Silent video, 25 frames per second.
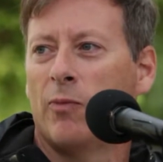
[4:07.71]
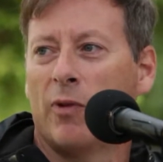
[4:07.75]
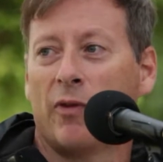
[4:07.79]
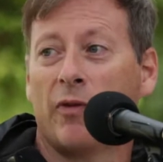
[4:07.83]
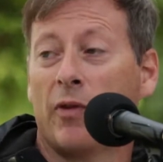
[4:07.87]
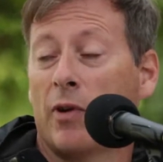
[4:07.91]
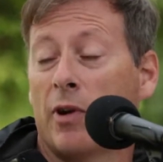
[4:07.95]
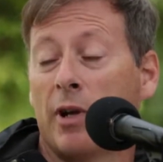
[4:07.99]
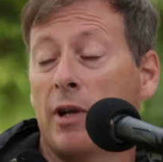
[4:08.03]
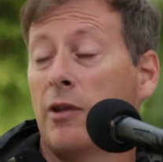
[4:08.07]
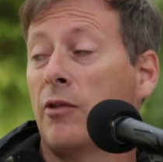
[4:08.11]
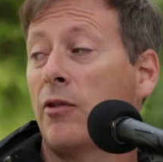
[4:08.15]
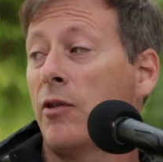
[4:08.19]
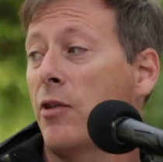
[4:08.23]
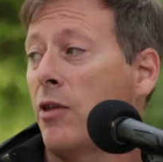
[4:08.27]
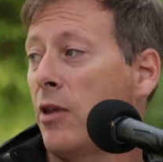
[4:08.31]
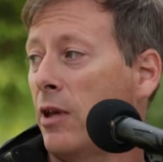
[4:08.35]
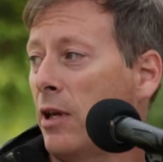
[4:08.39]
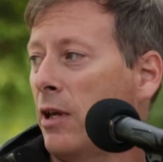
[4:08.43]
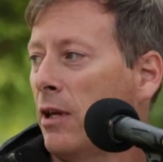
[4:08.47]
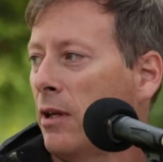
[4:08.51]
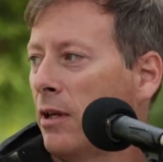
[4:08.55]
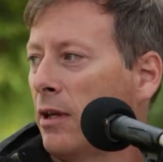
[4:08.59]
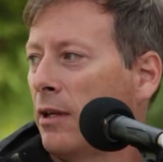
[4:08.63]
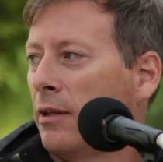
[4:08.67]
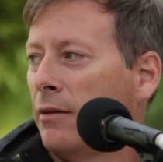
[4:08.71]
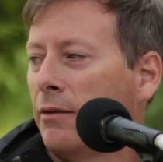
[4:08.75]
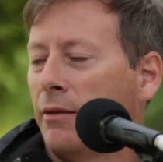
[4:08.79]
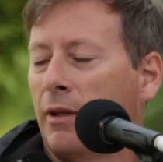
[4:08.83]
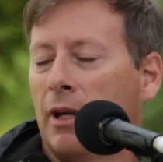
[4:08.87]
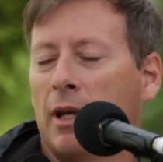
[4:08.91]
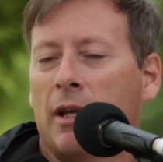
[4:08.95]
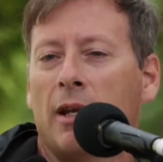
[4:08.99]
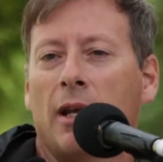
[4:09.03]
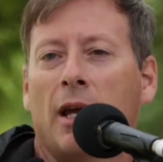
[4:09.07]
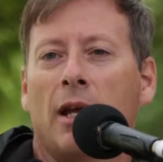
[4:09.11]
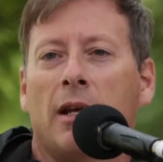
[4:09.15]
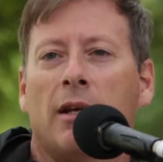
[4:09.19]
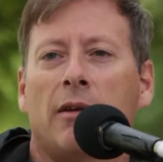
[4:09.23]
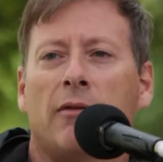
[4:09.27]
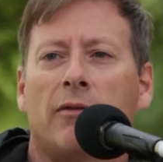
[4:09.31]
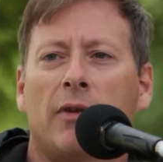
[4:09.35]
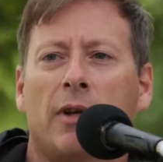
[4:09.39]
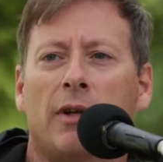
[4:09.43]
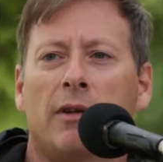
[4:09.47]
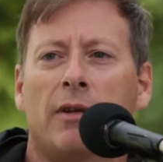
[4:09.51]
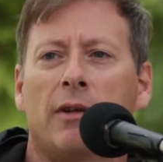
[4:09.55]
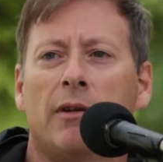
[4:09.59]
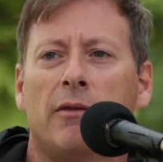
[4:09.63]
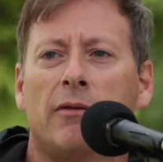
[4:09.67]
very interesting and
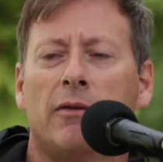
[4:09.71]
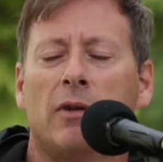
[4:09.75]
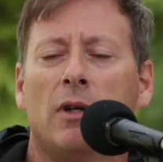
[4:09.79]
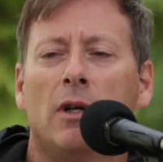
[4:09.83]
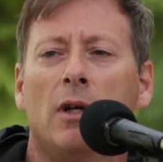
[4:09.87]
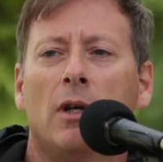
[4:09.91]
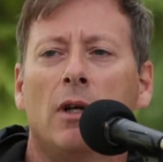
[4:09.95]
inventive.